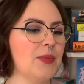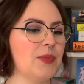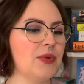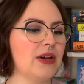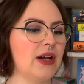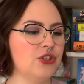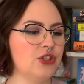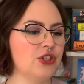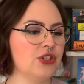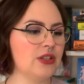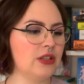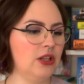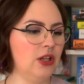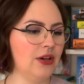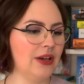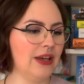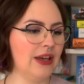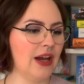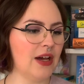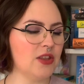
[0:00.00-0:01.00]
but just
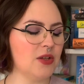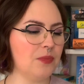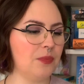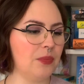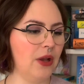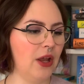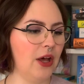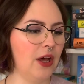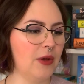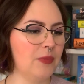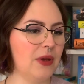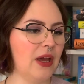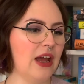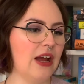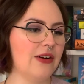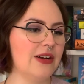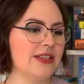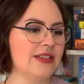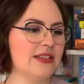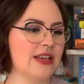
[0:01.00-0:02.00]
looking at the blurb
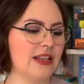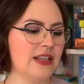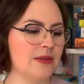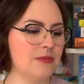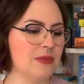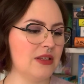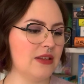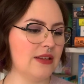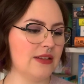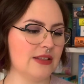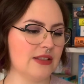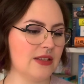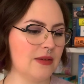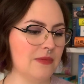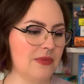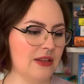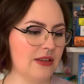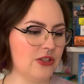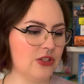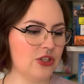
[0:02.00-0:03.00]
here, it's telling me that it's
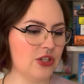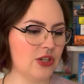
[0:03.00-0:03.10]
something to